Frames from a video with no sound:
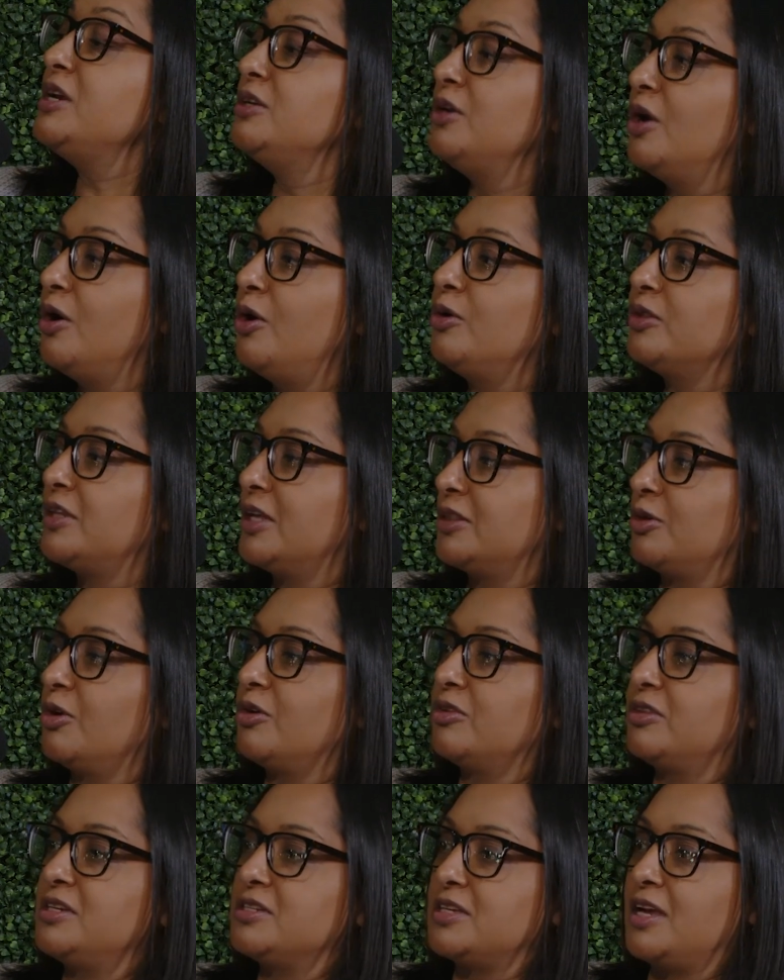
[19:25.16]
know that there
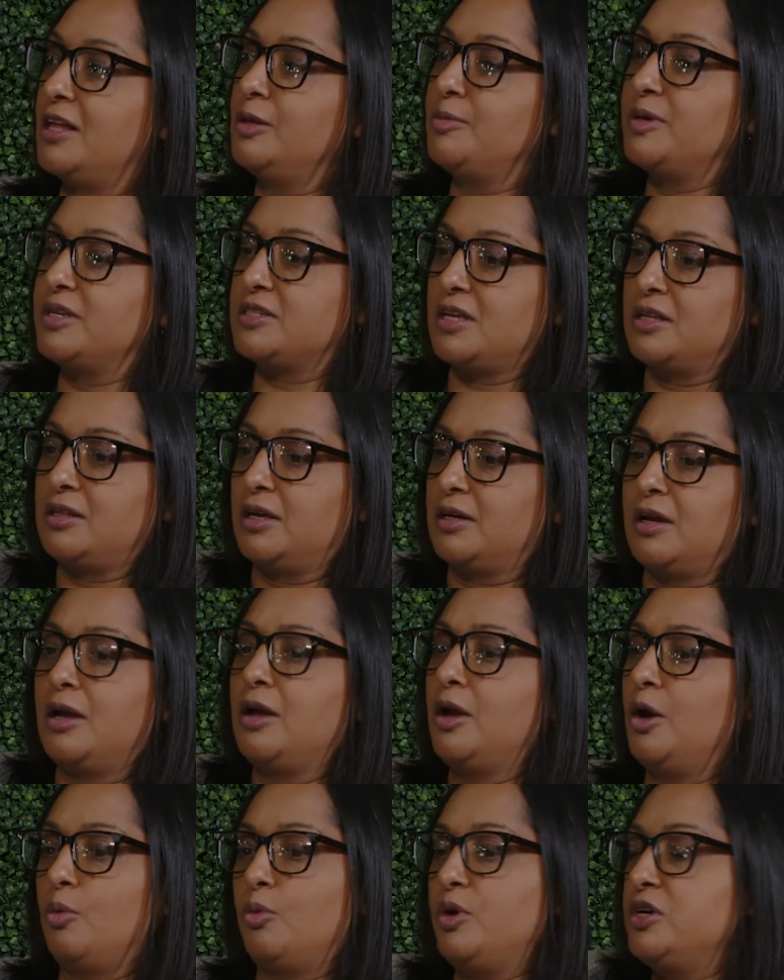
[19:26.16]
are these elements that like
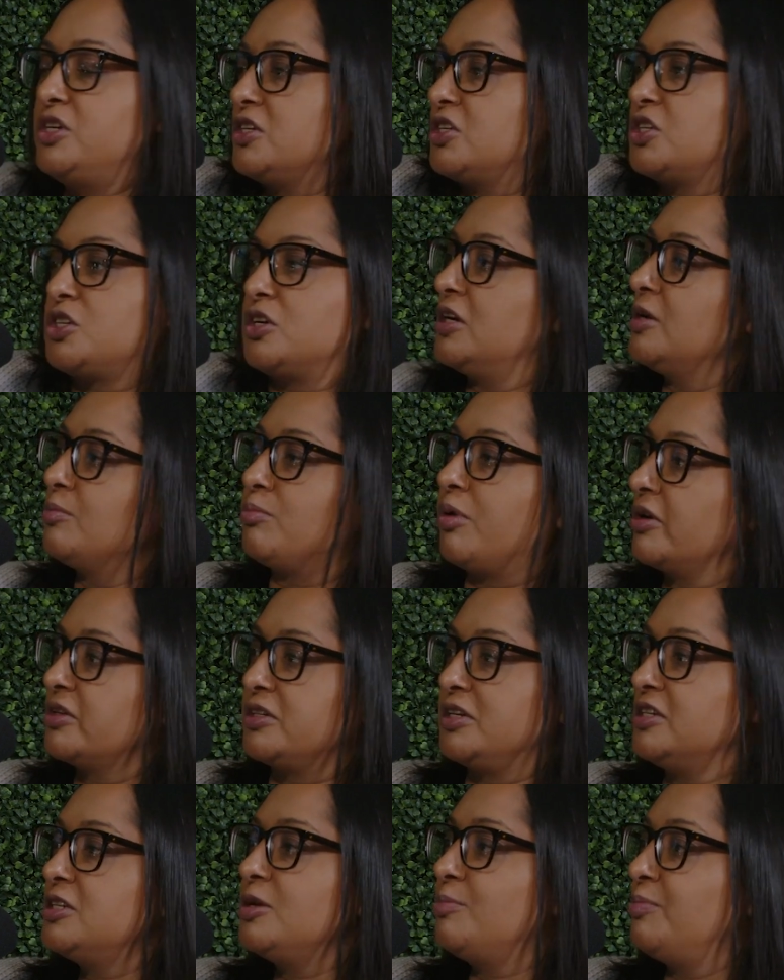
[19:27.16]
we just shouldn't
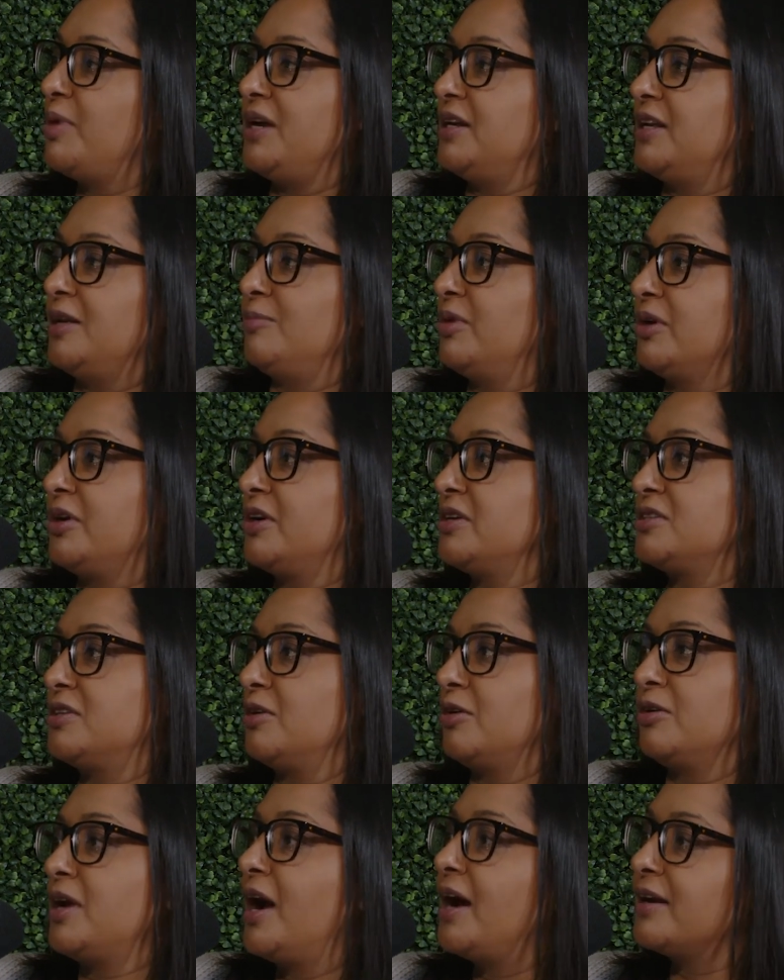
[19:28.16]
participate in because
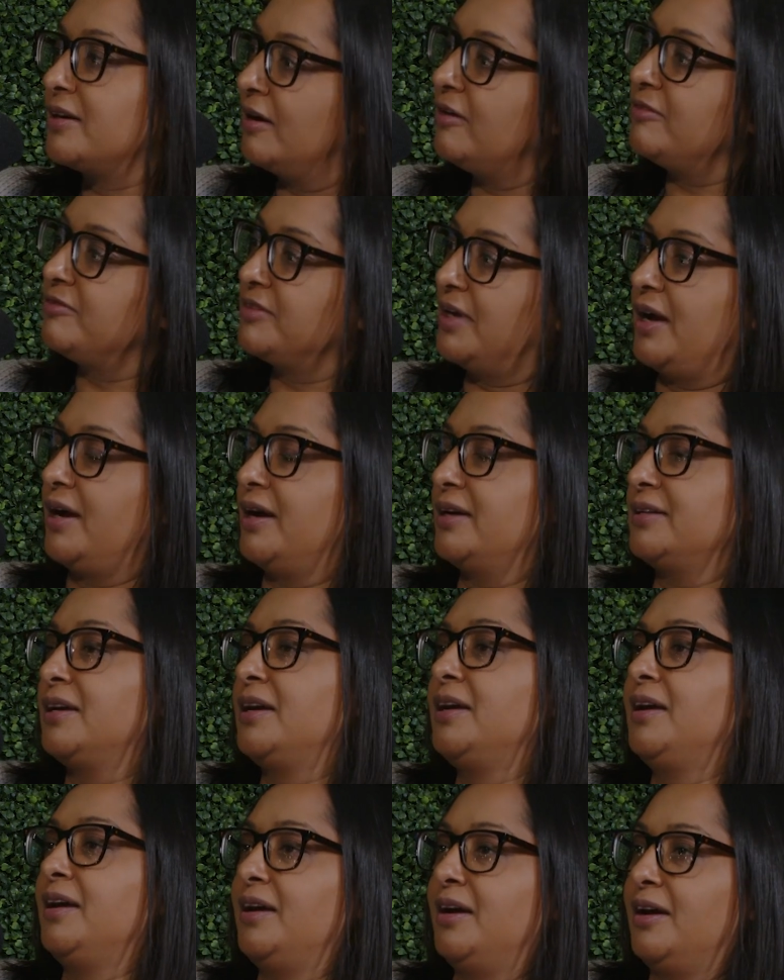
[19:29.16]
they're not of God.
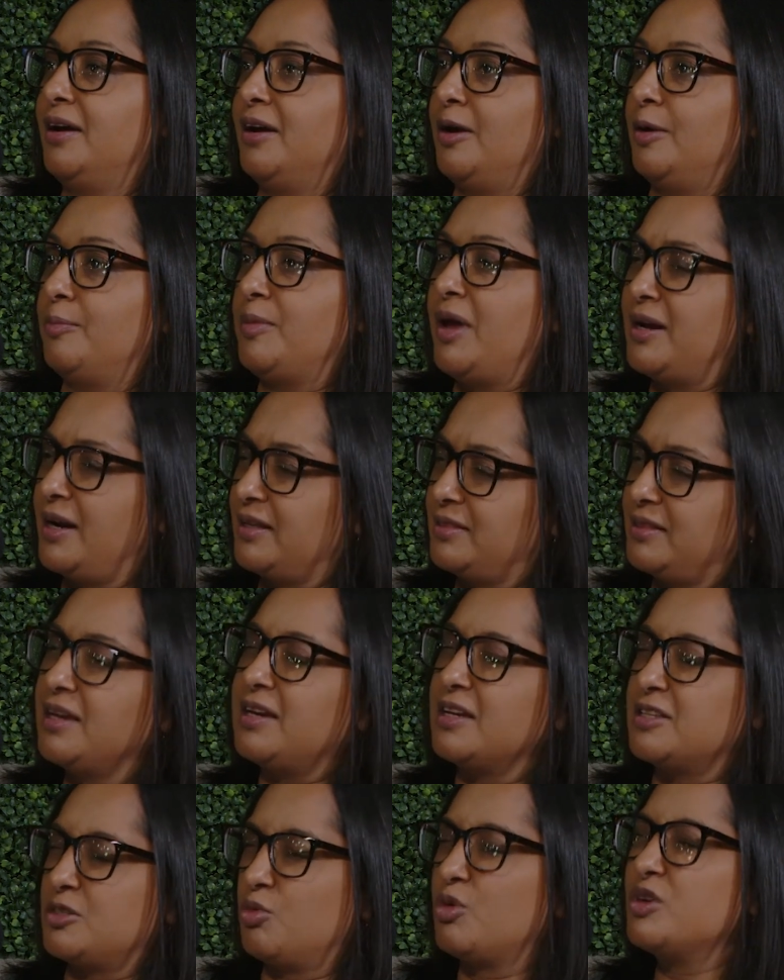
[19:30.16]
Um, and I
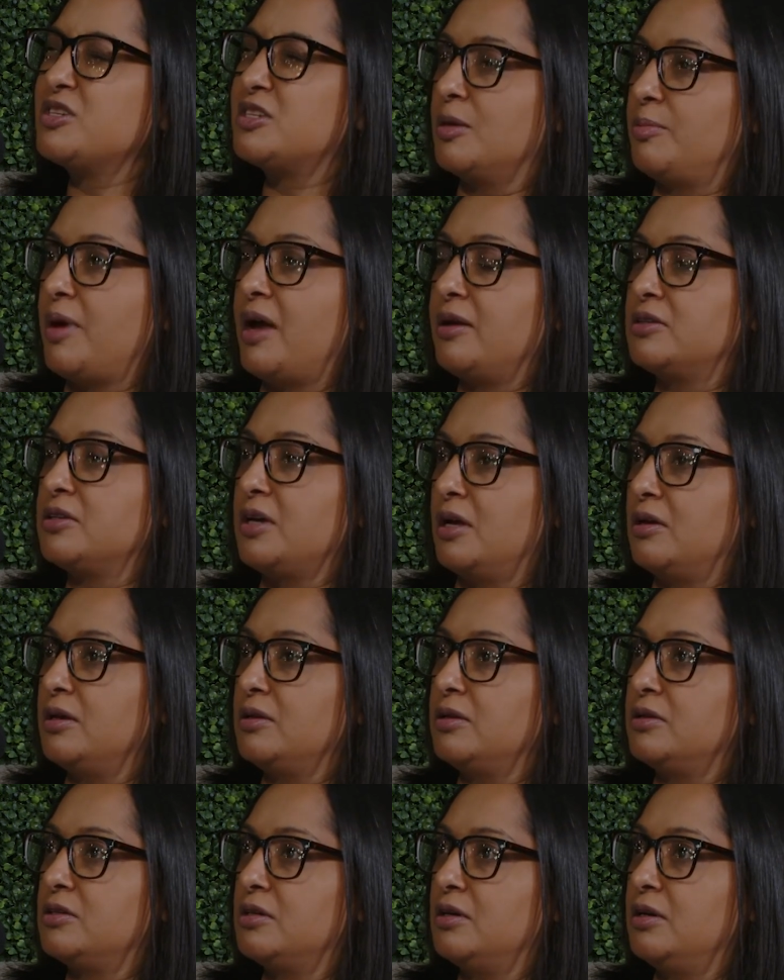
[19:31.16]
think it's wisdom to
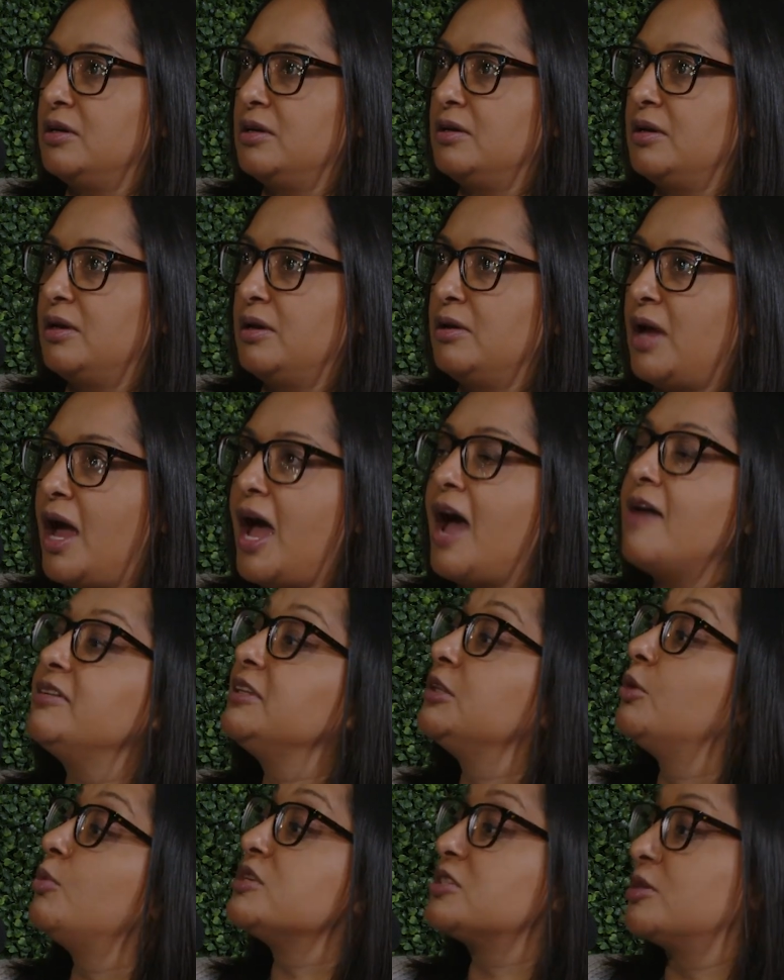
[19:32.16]
to
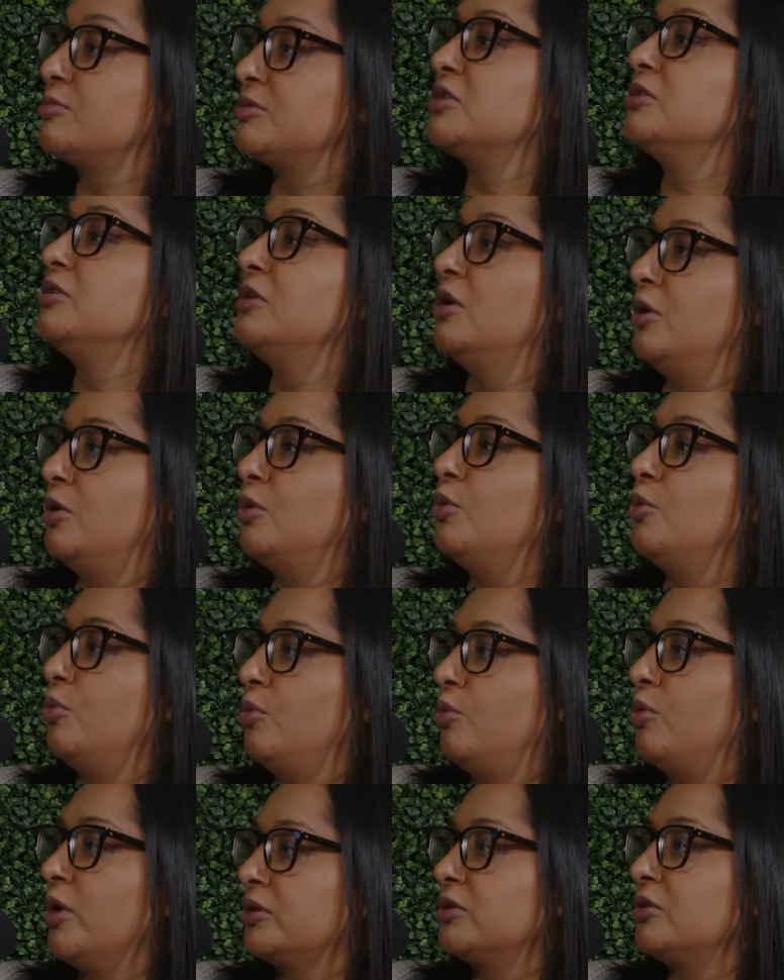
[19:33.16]
having the wisdom to know
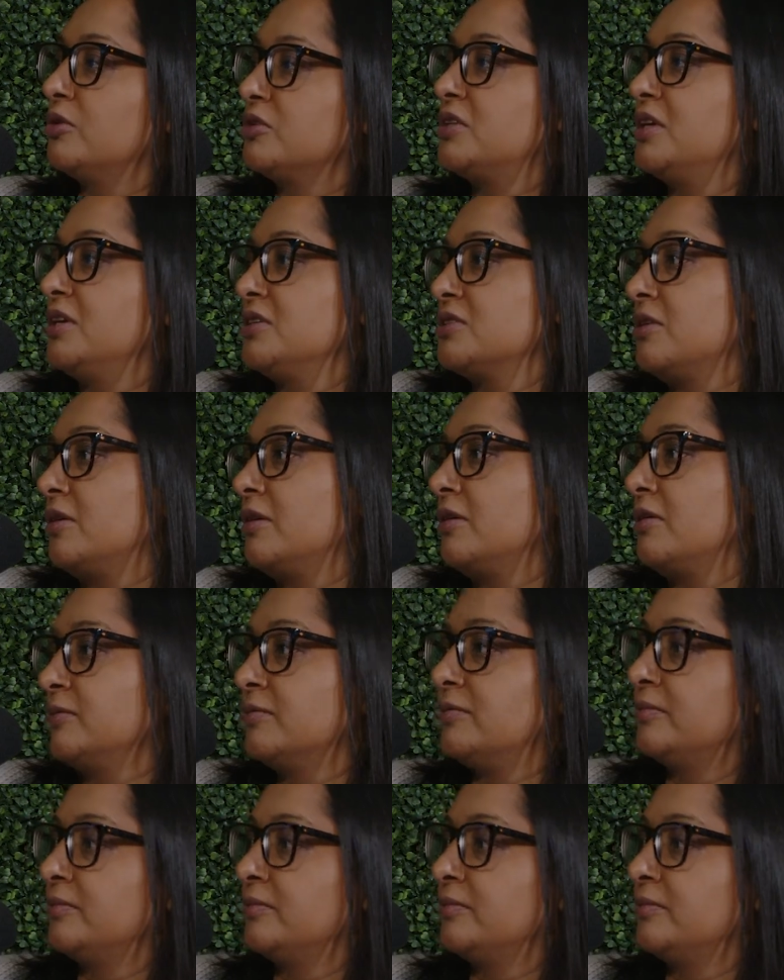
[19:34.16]
what those things are.